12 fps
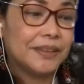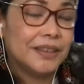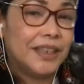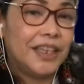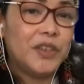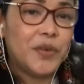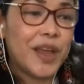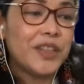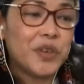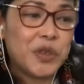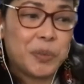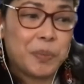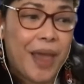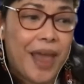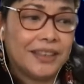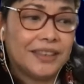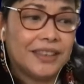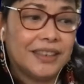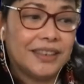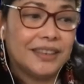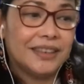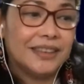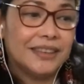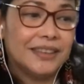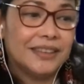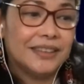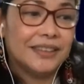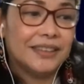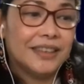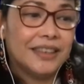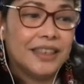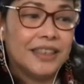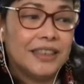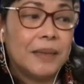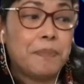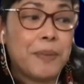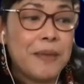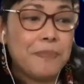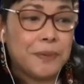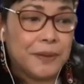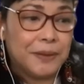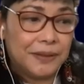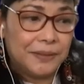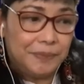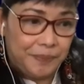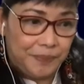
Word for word: In retrospect, the people,